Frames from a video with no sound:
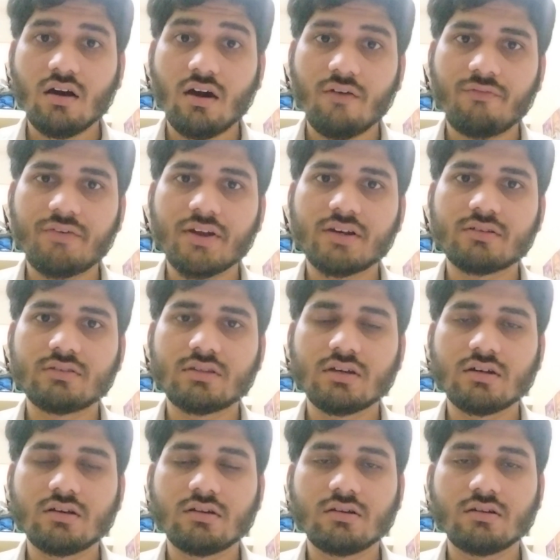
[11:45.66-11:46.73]
affect
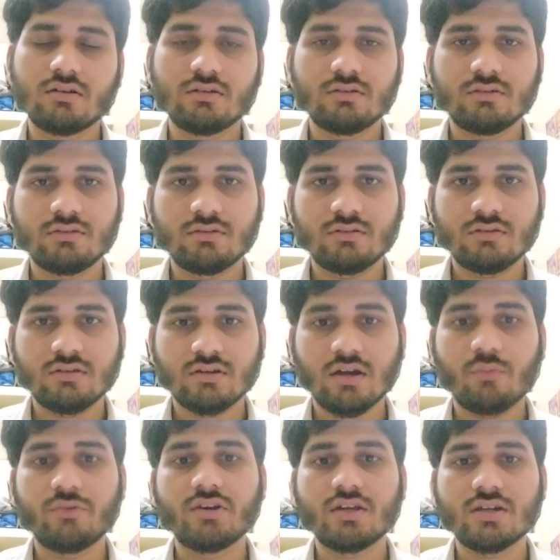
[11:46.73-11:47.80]
the
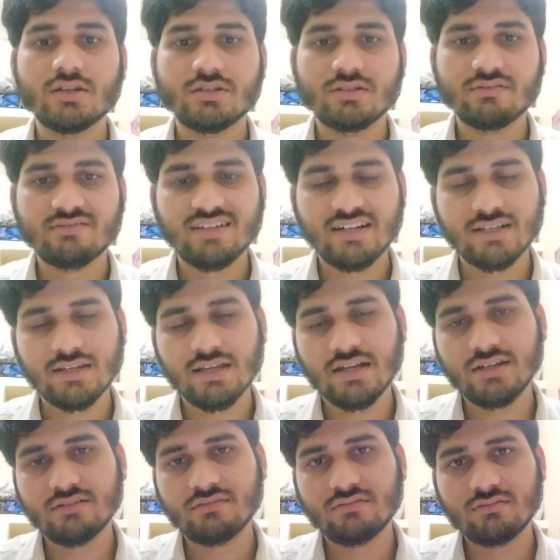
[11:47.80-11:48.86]
communication
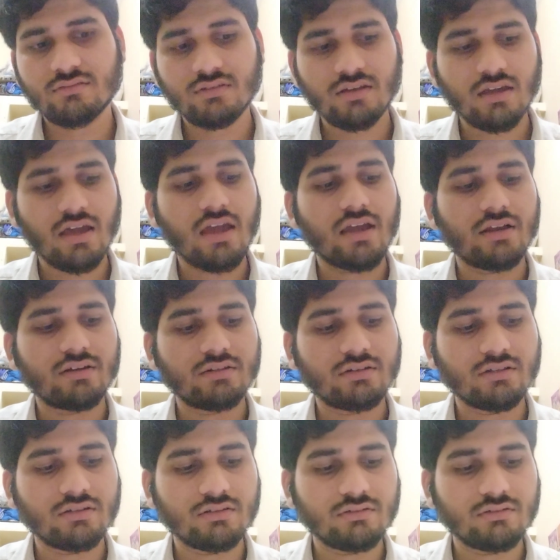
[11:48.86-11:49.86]
satellites, and